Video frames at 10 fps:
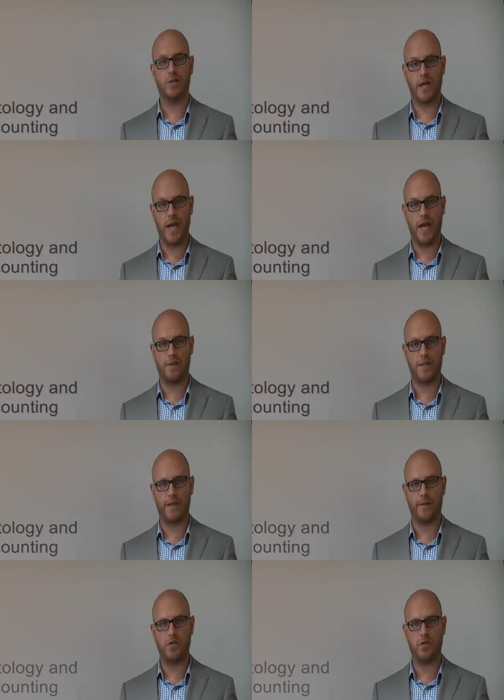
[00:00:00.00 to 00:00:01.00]
to
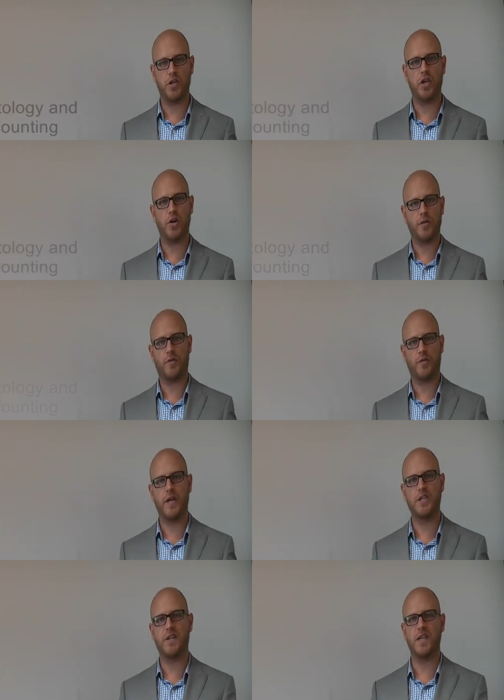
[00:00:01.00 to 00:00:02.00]
accounting? I'm going to go through
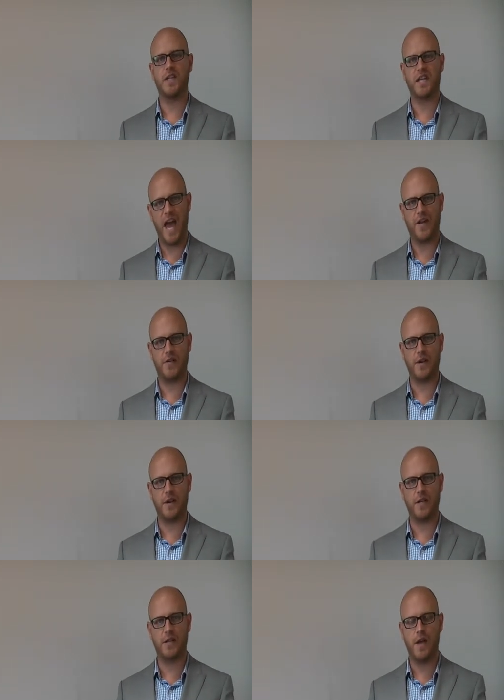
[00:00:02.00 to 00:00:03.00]
each of these
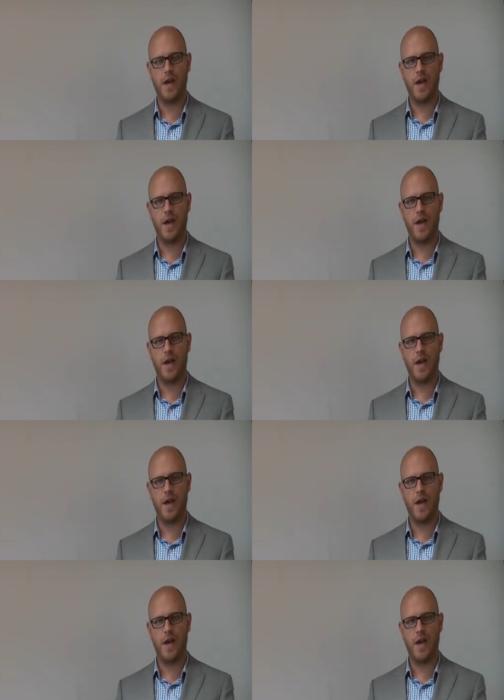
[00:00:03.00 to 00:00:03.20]
categories